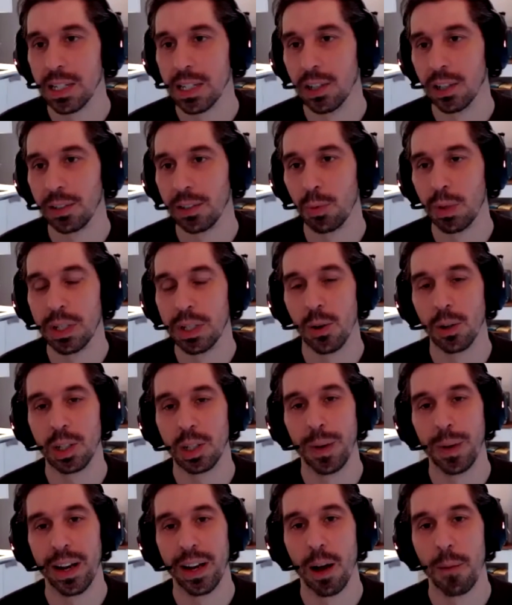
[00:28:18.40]
not, we talked
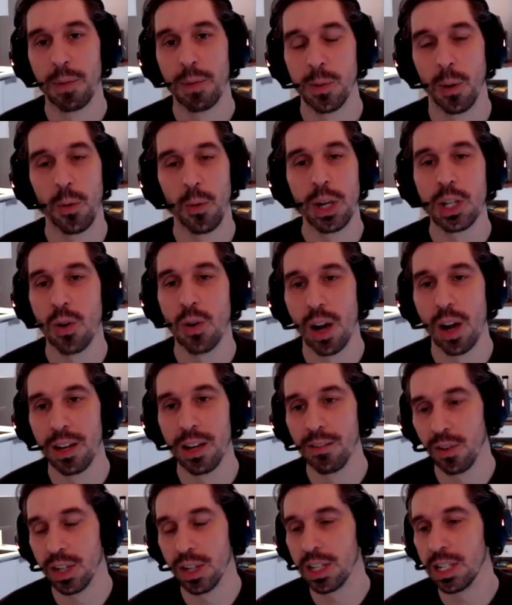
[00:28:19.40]
about HubSpot, we tried
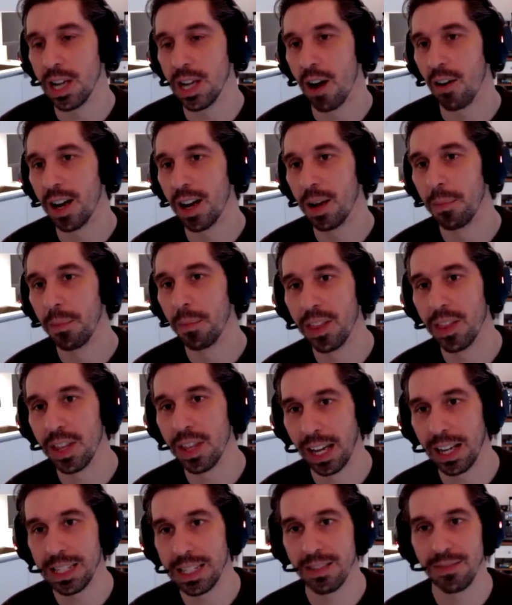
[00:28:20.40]
different CRM. I
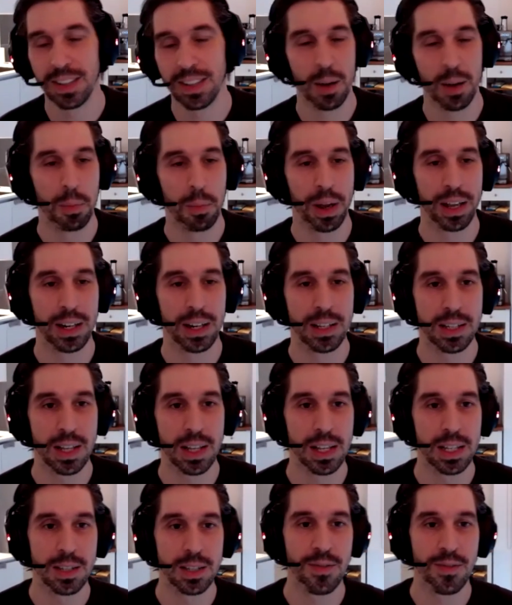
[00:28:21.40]
think ActiveCampaign
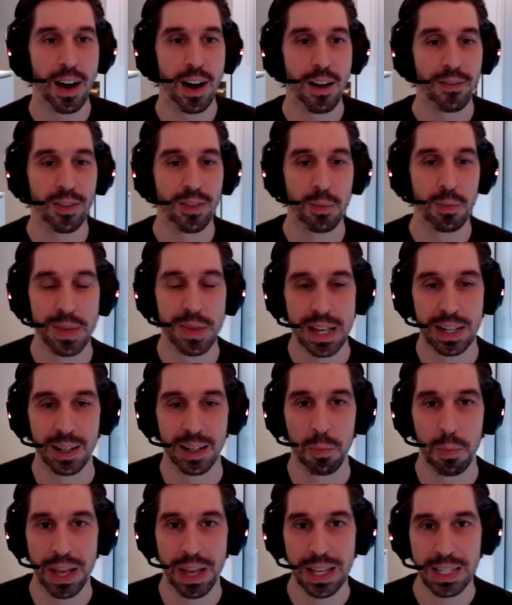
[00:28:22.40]
is far from being the
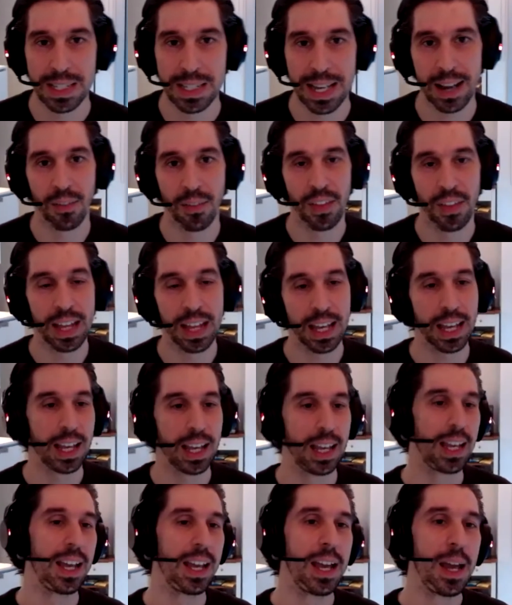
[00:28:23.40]
best out there.
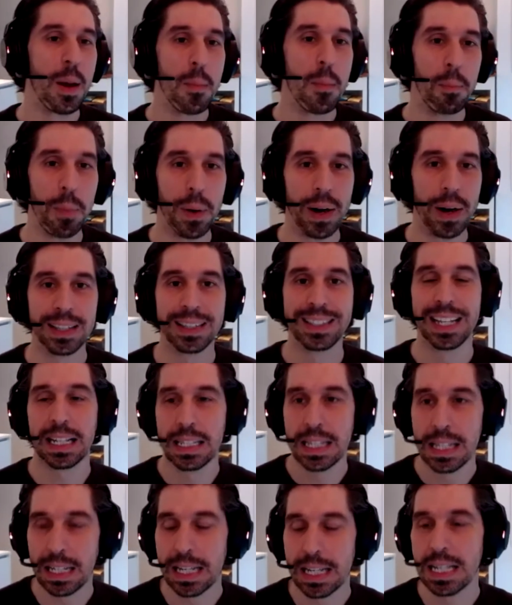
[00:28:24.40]
But
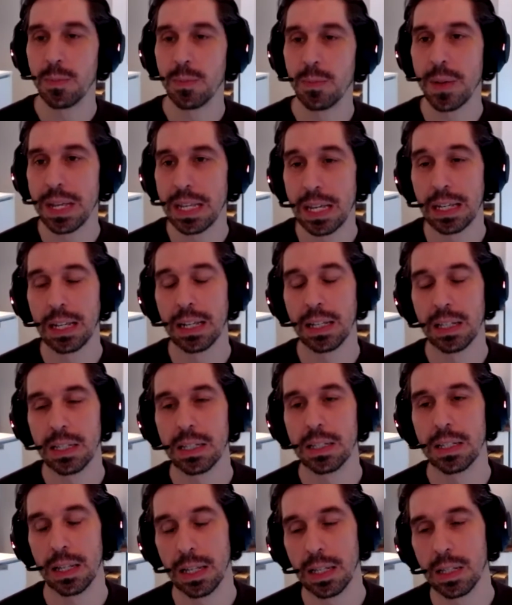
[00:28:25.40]
technically speaking,
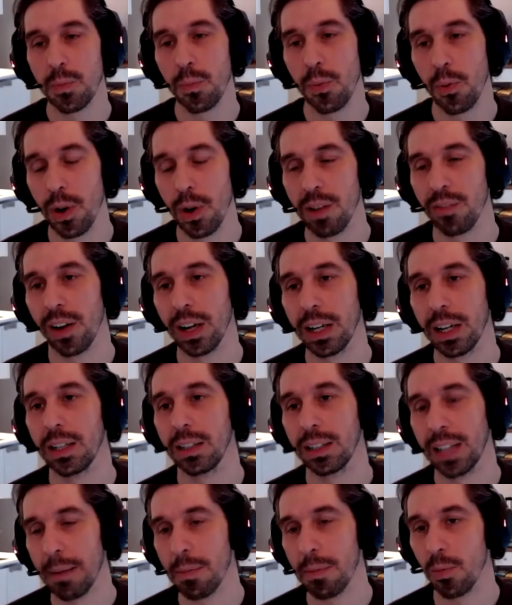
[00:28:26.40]
it's pretty fucking
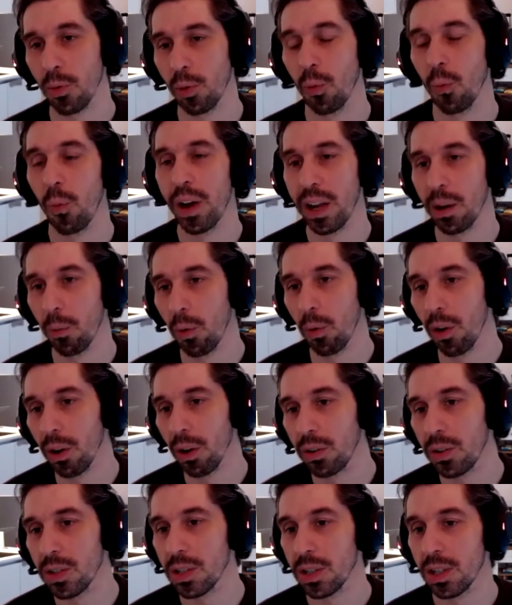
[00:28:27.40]
capable when it
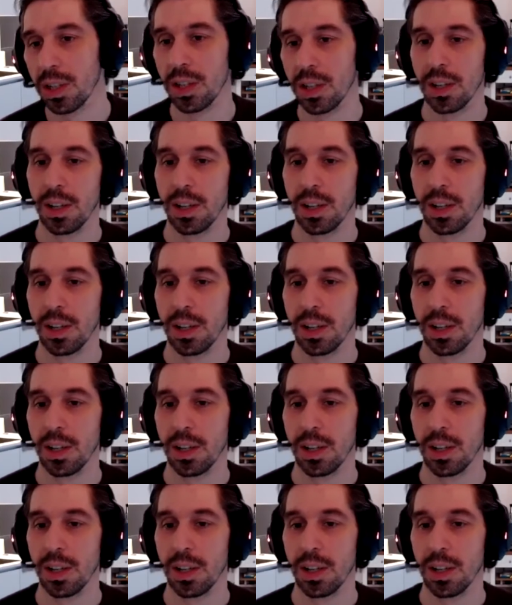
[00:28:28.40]
works.